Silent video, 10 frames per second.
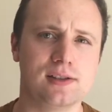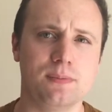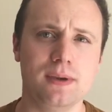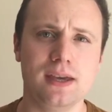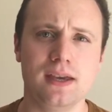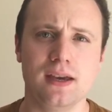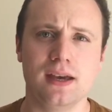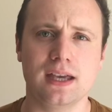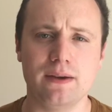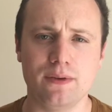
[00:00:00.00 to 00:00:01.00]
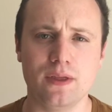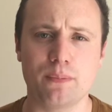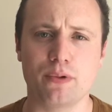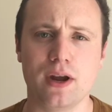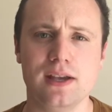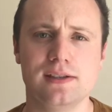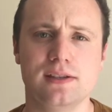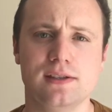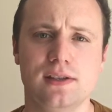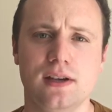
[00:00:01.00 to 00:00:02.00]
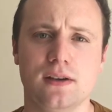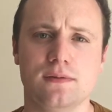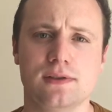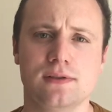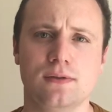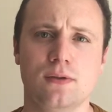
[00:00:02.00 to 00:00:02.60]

to be given the praise it deserves.